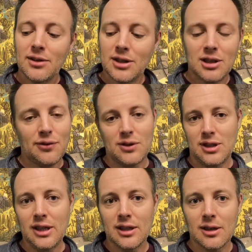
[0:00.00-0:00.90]
the
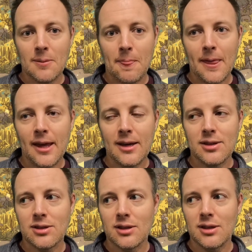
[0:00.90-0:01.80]
difference here
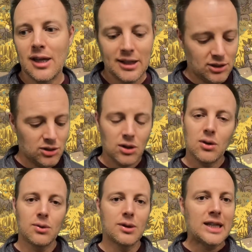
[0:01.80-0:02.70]
is it's
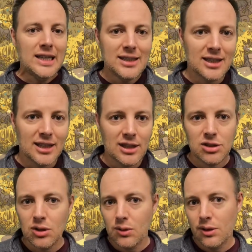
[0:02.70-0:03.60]
so easy,
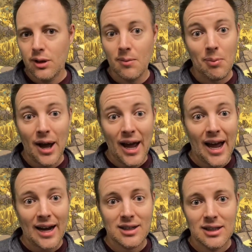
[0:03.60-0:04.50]
it's so
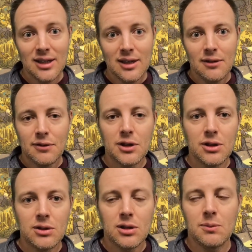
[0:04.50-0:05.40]
compact for
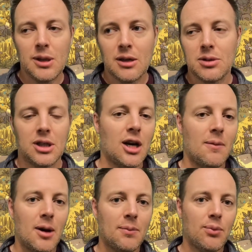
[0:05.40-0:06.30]
you to be able to
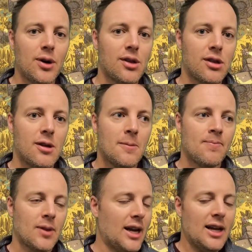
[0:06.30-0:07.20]
come up with,
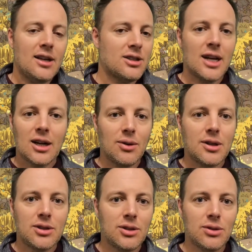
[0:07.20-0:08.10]
and it's not
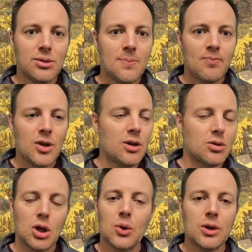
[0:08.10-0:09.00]
going to,
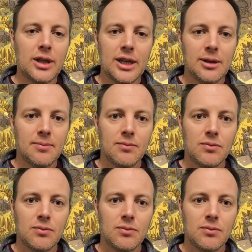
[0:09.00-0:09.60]
totally